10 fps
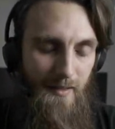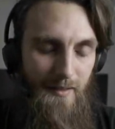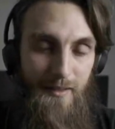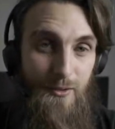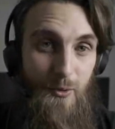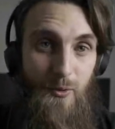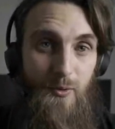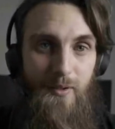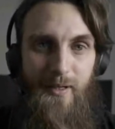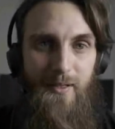
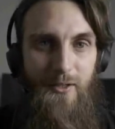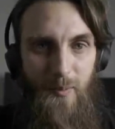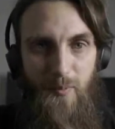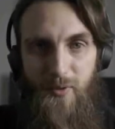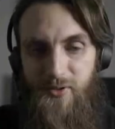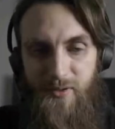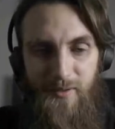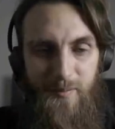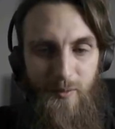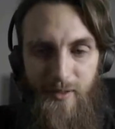they're
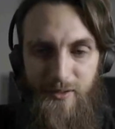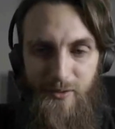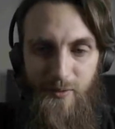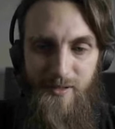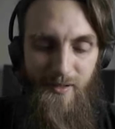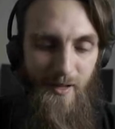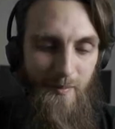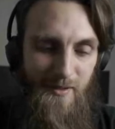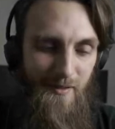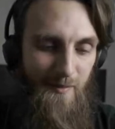Muslim or they do
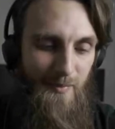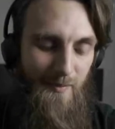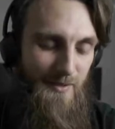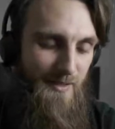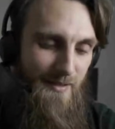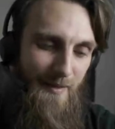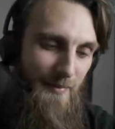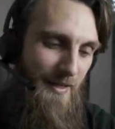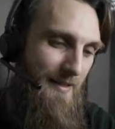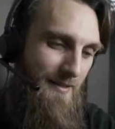Islamic stuff, but I'm just like,
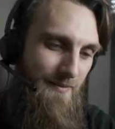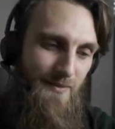man, it's